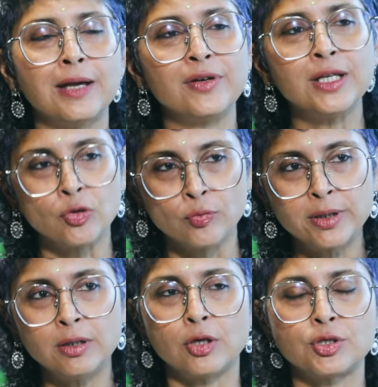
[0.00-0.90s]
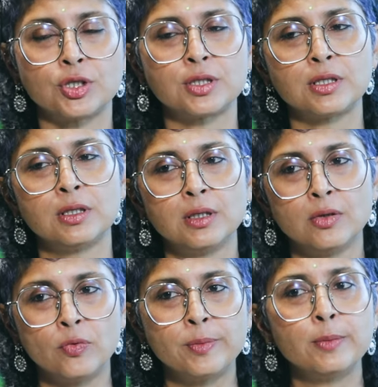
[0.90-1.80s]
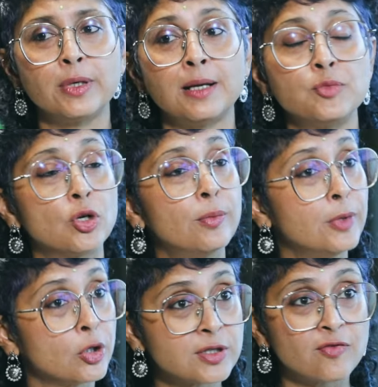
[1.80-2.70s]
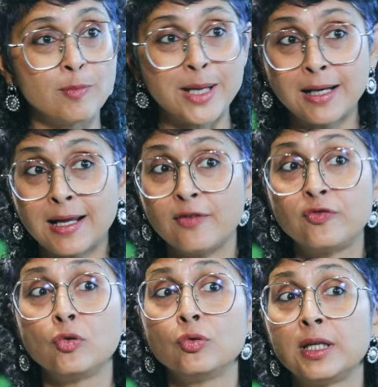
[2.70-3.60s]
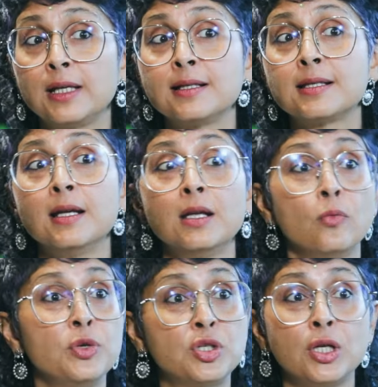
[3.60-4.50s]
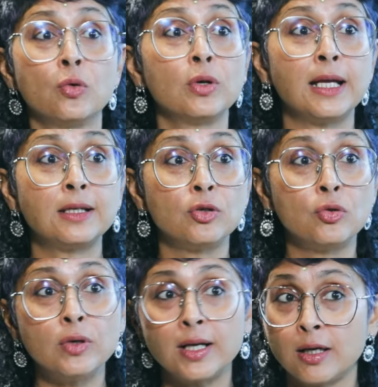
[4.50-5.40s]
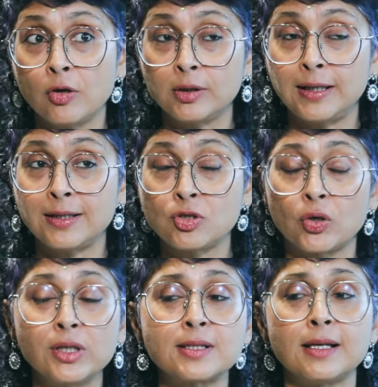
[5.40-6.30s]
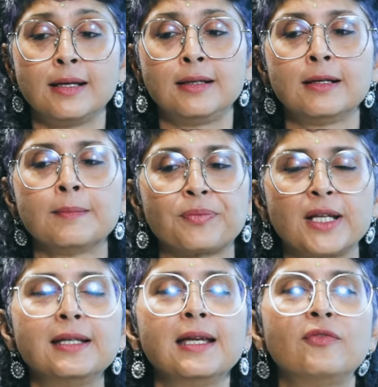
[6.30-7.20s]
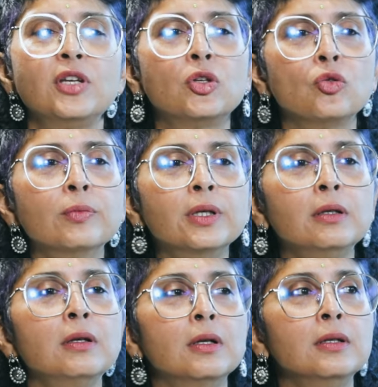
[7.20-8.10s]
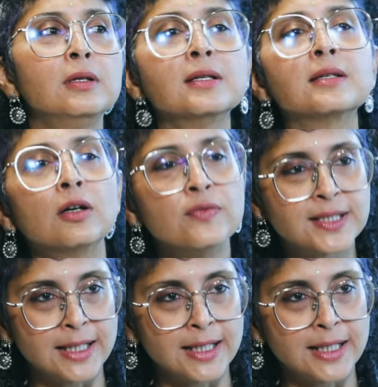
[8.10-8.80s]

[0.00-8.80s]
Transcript: every human, not just women, but I'm sure lots of men have to do things which they don't like to do and are not their choice. And I think every human deserves